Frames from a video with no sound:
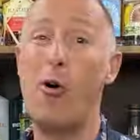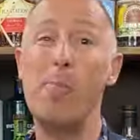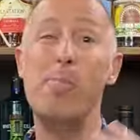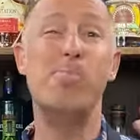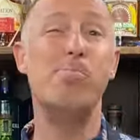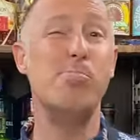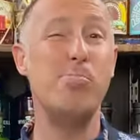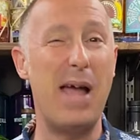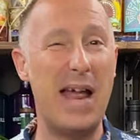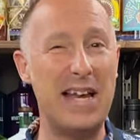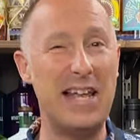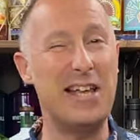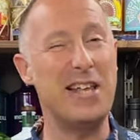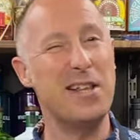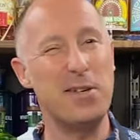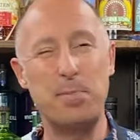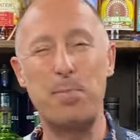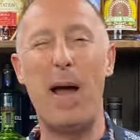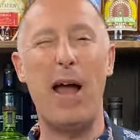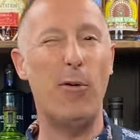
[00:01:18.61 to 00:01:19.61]
not many.
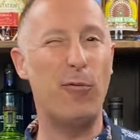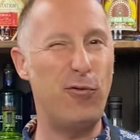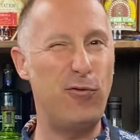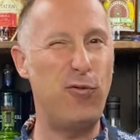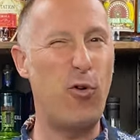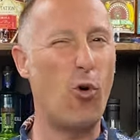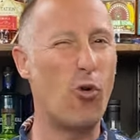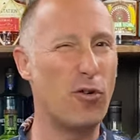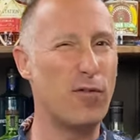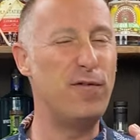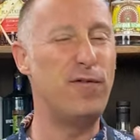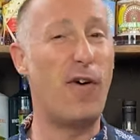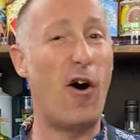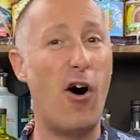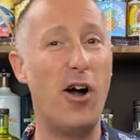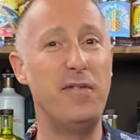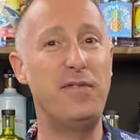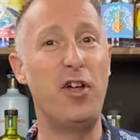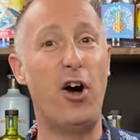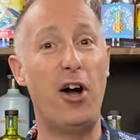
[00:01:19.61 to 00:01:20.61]
There's about four or
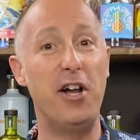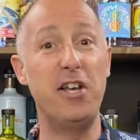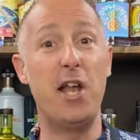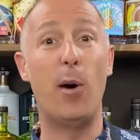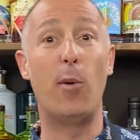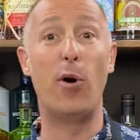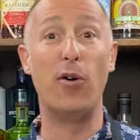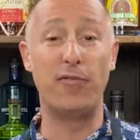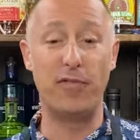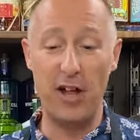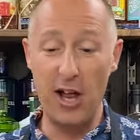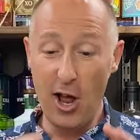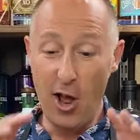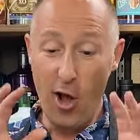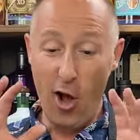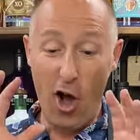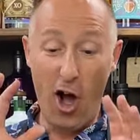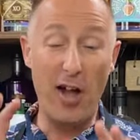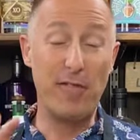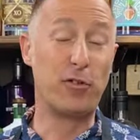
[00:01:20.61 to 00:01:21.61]
five that I know of.
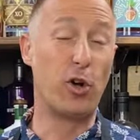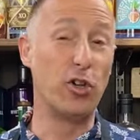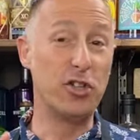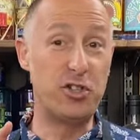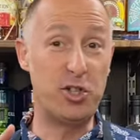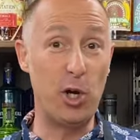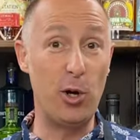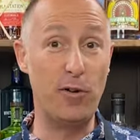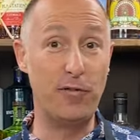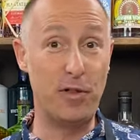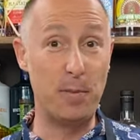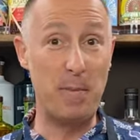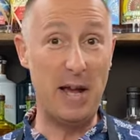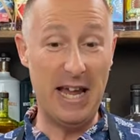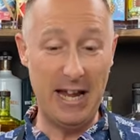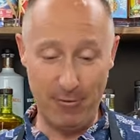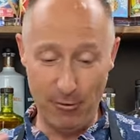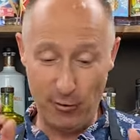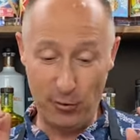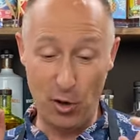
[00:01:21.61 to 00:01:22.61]
I've got two of them
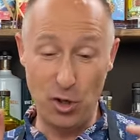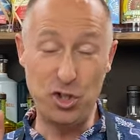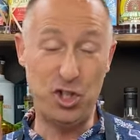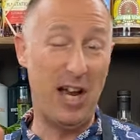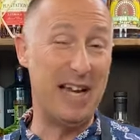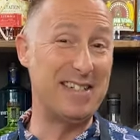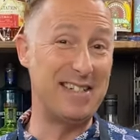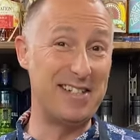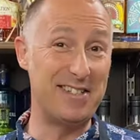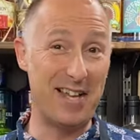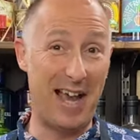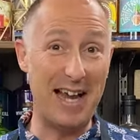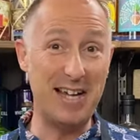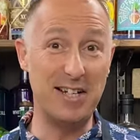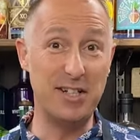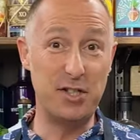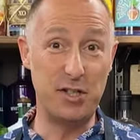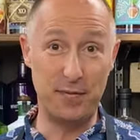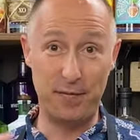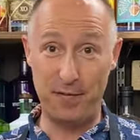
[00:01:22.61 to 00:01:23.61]
here. I've got JD
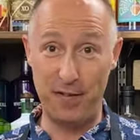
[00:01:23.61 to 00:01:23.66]
Taylor's